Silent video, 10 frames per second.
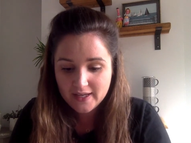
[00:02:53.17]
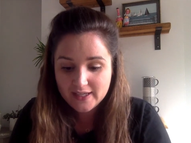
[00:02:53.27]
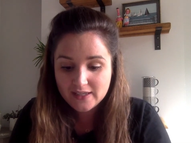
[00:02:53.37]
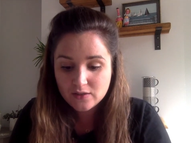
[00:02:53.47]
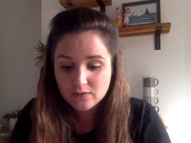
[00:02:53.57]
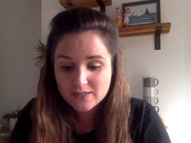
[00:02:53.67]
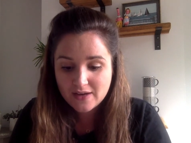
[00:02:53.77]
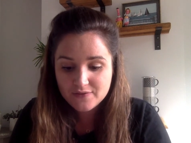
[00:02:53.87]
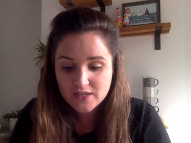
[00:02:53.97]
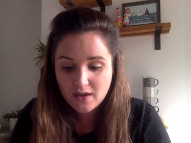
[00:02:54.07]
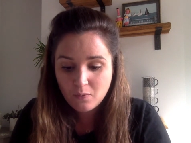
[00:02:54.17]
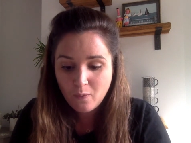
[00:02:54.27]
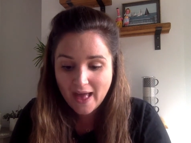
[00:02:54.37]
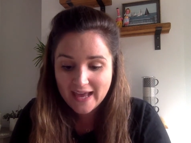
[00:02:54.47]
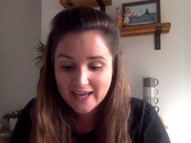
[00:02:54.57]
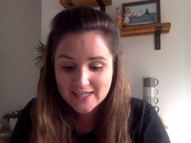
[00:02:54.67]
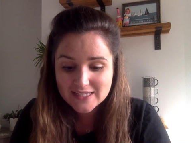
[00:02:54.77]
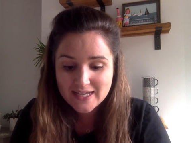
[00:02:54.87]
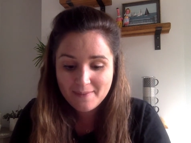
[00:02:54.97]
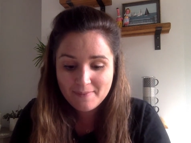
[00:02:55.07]
He calls after her, "Wait,
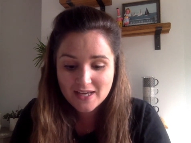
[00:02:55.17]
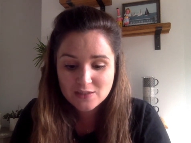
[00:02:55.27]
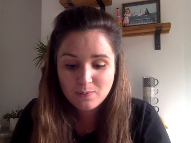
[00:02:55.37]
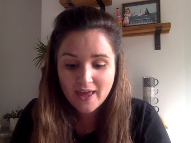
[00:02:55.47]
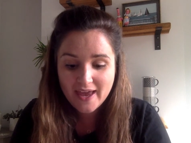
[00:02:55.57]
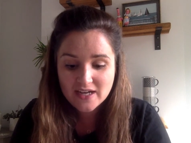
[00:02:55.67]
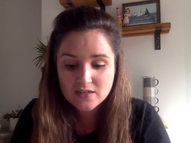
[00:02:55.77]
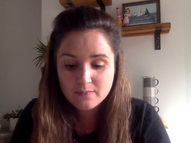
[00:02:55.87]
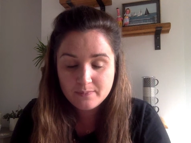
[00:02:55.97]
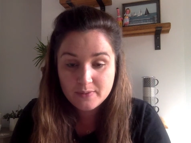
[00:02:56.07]
let me explain."